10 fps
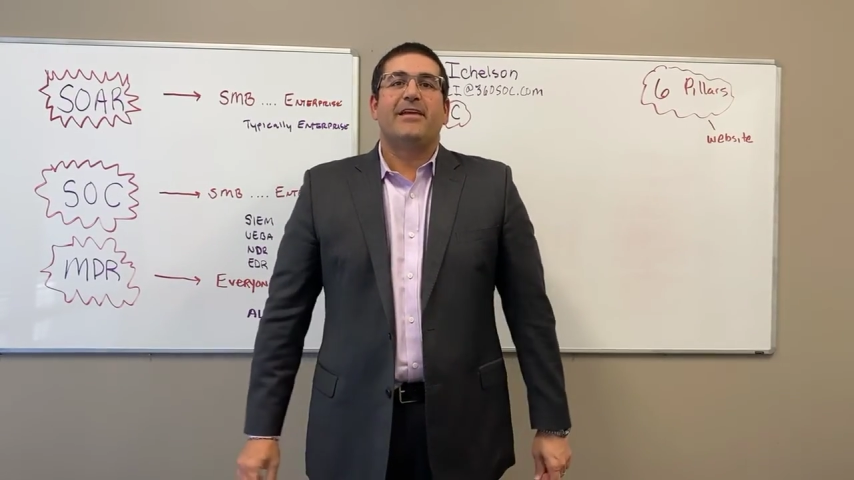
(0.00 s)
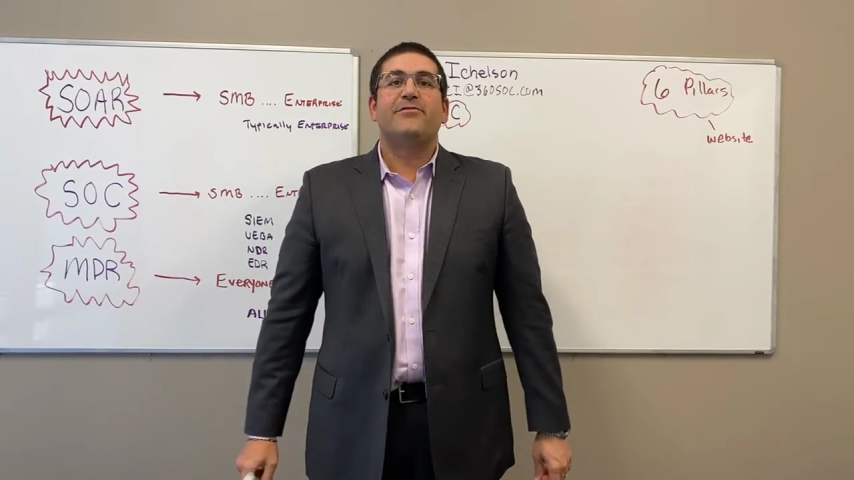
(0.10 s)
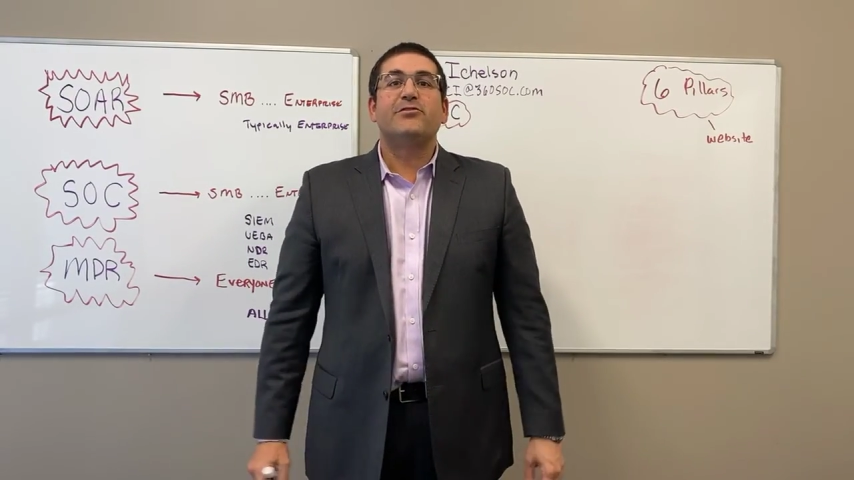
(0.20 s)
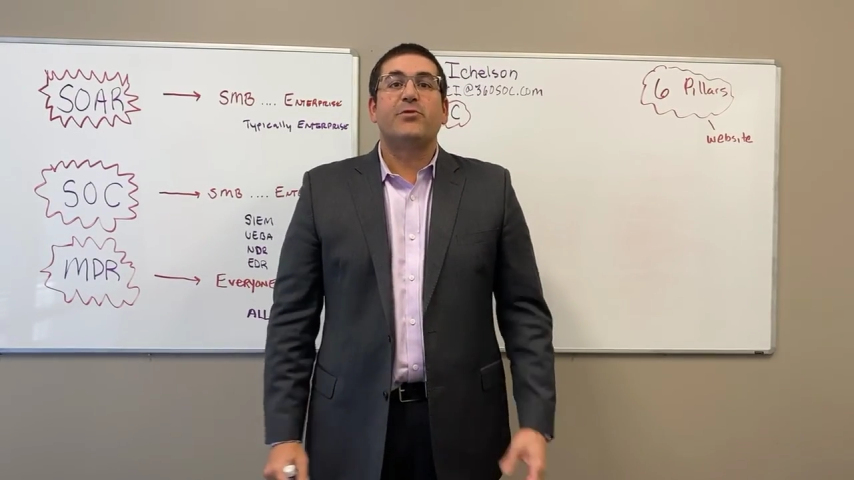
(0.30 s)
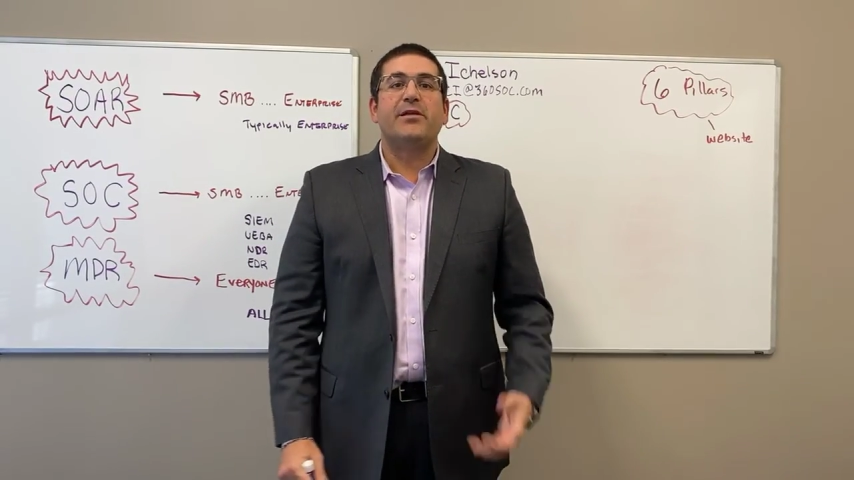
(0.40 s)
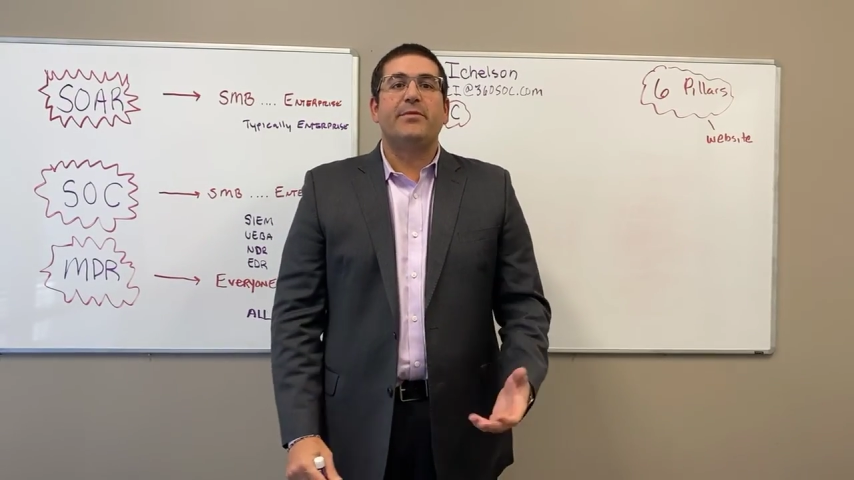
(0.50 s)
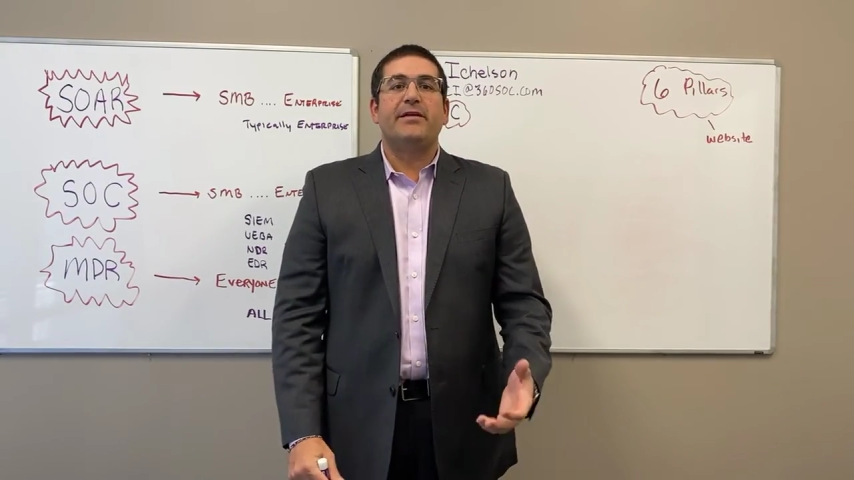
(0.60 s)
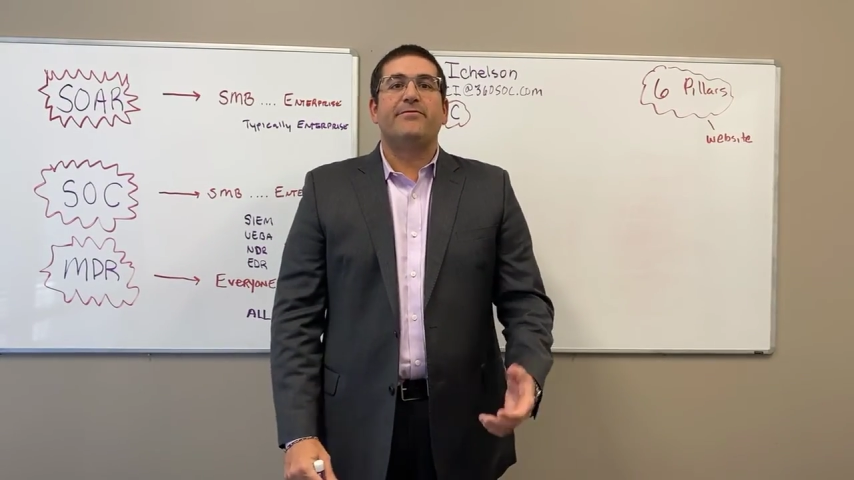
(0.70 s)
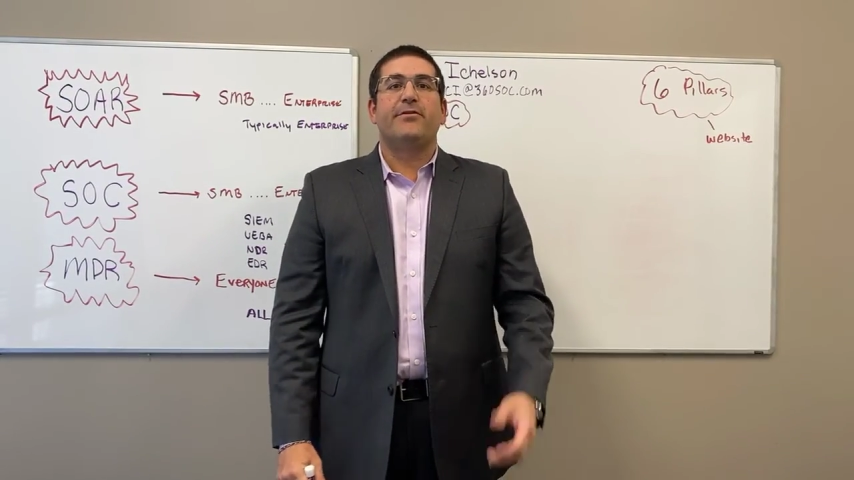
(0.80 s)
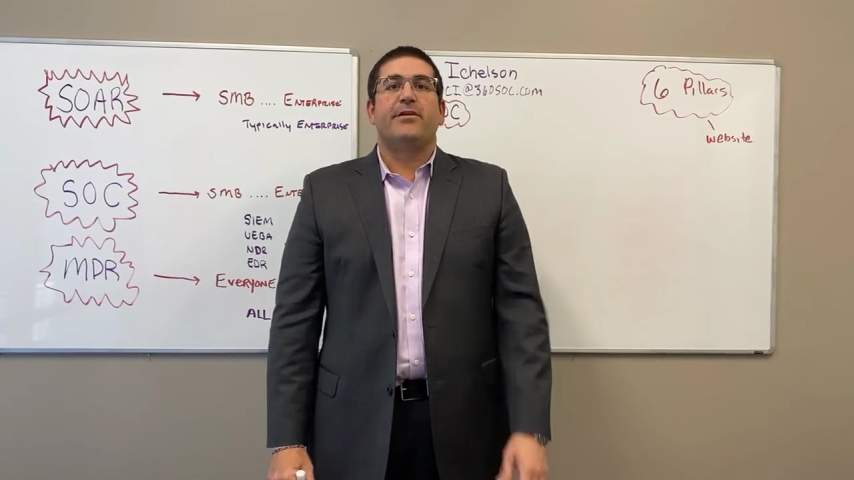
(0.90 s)
you for joining me
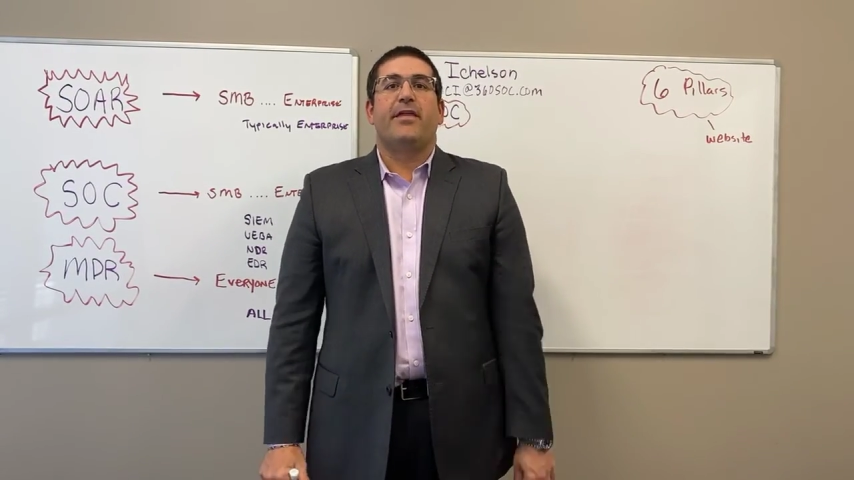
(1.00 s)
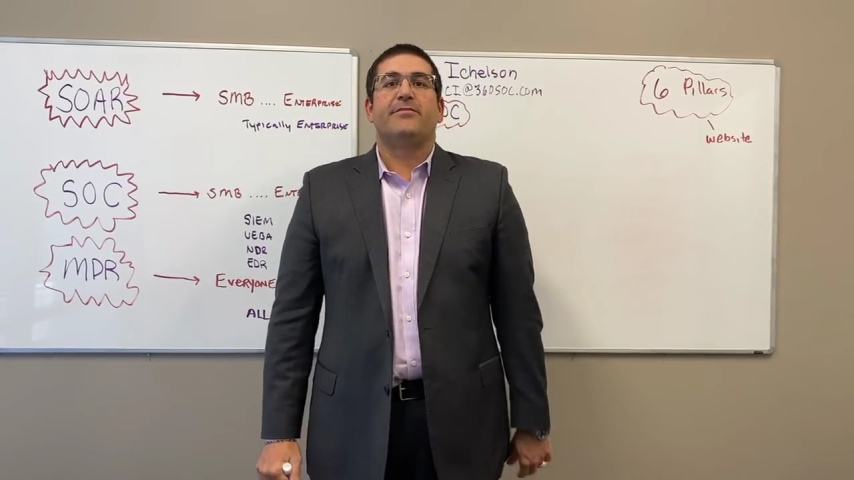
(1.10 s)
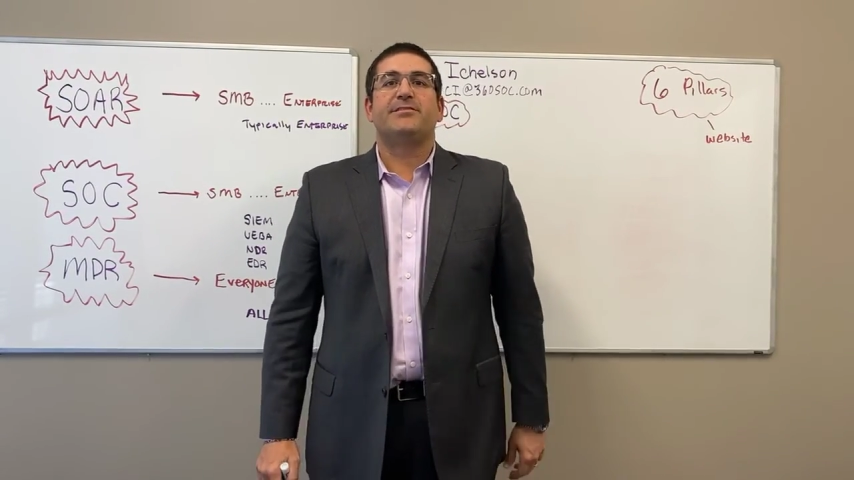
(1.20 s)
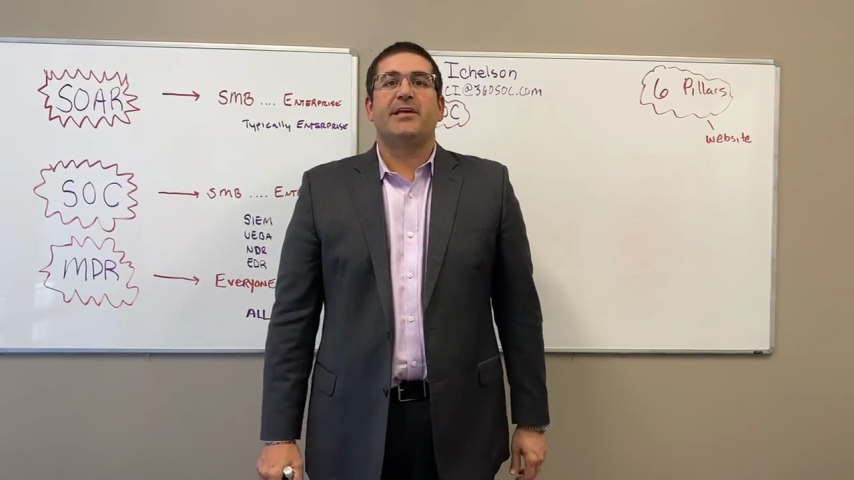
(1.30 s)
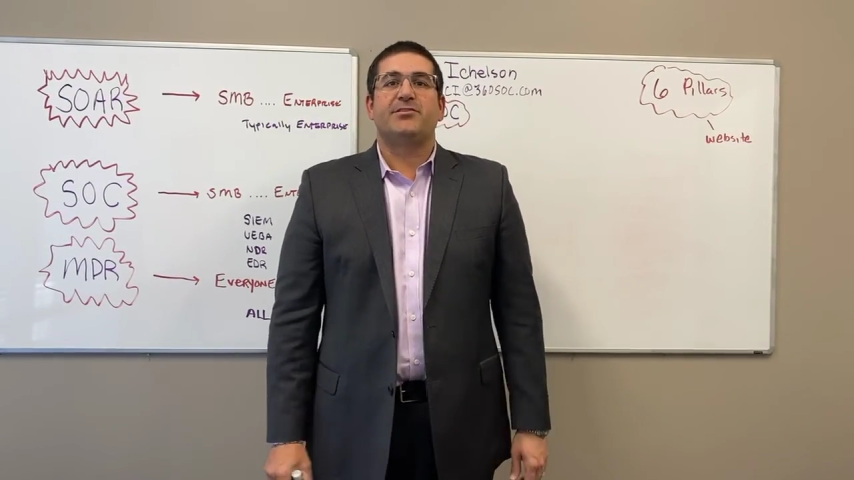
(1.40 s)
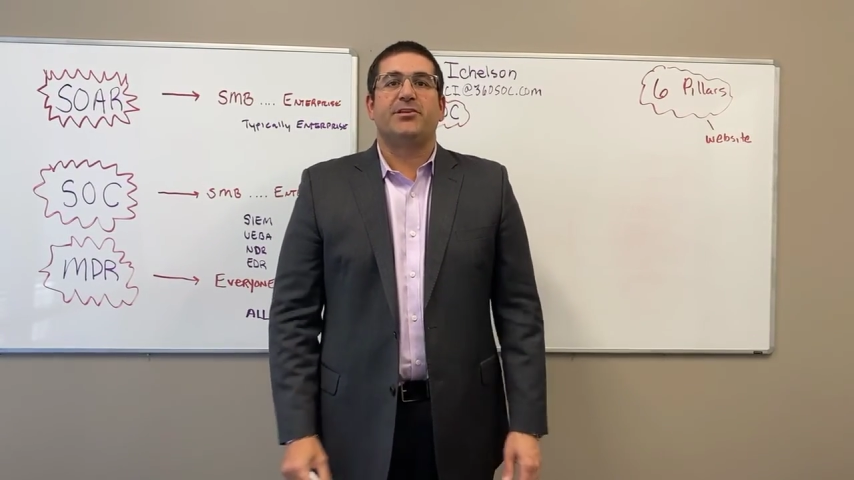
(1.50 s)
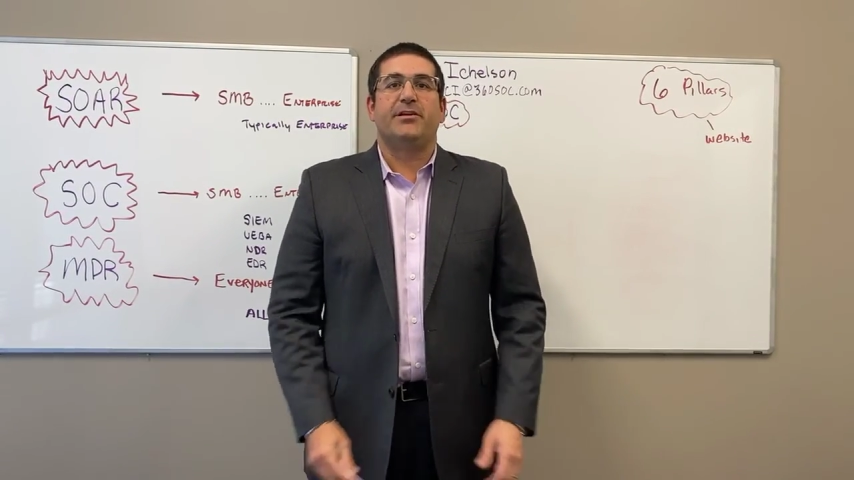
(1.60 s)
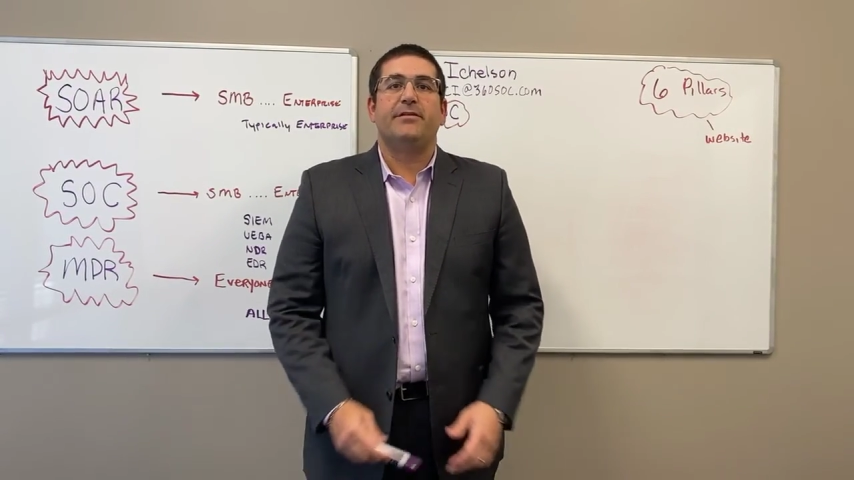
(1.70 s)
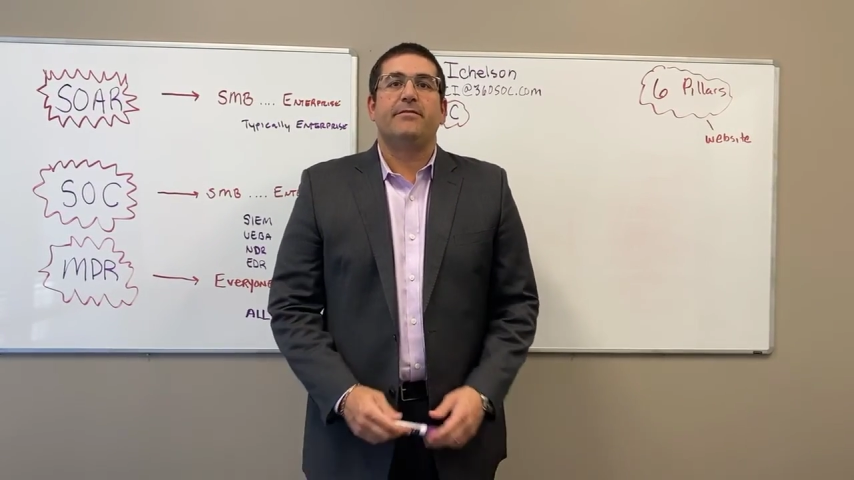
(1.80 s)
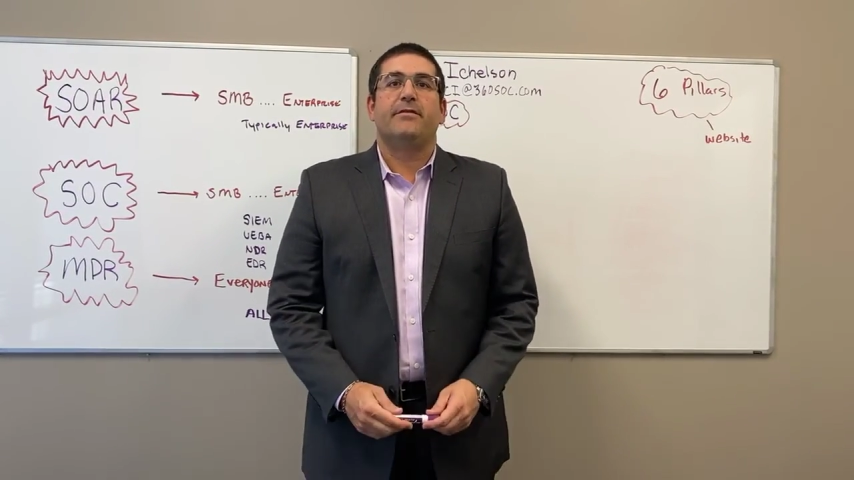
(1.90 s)
for another
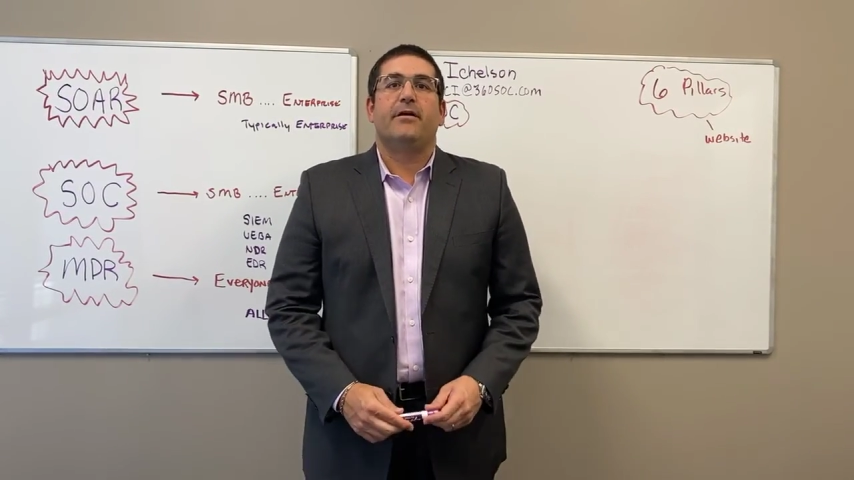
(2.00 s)
session